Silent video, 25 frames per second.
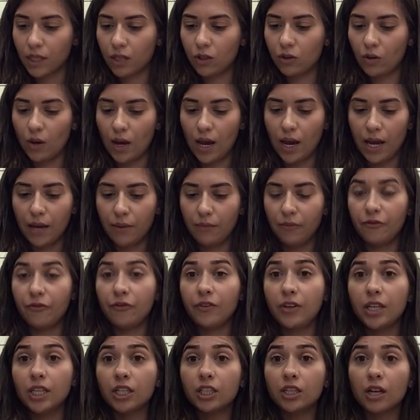So I'm
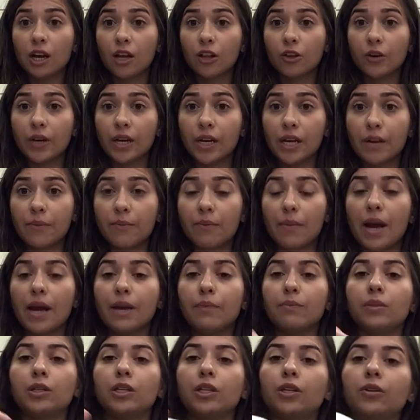finished coloring in my
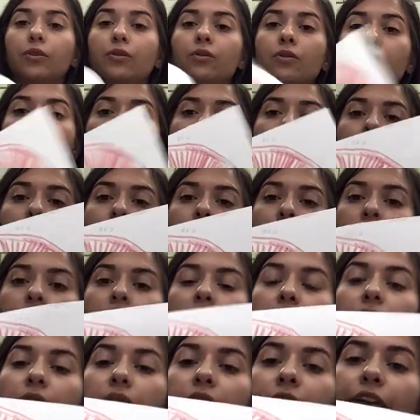blue.
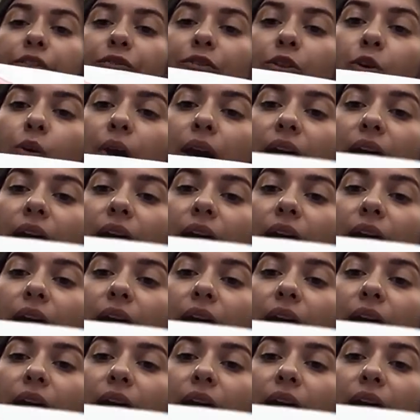If you